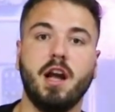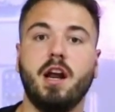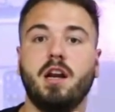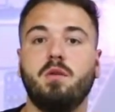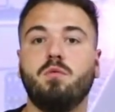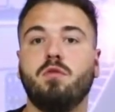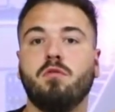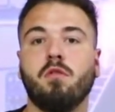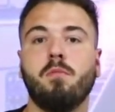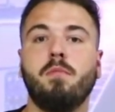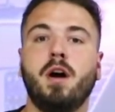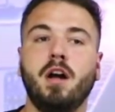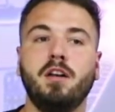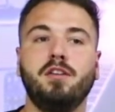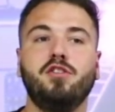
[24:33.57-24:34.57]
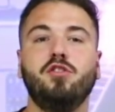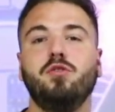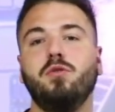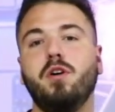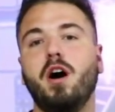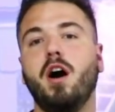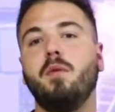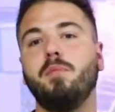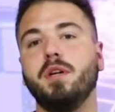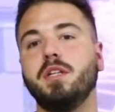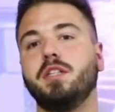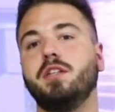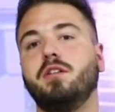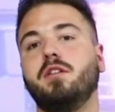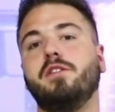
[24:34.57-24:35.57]
and it will remind you up
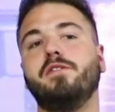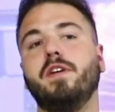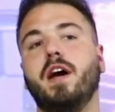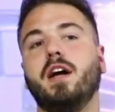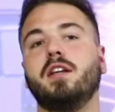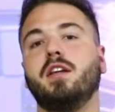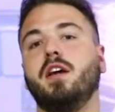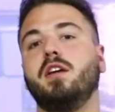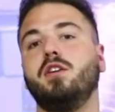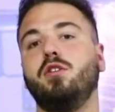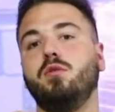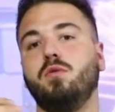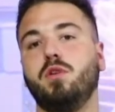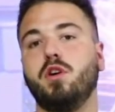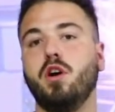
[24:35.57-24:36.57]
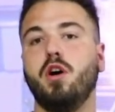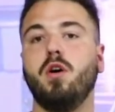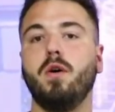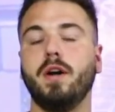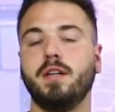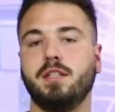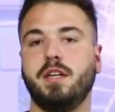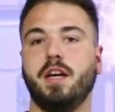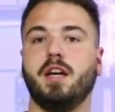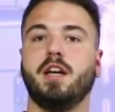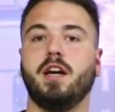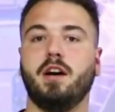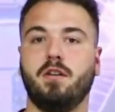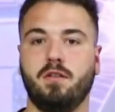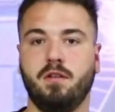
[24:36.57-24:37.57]
until the fact that you go and take it
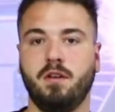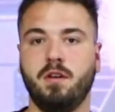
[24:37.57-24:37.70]
out.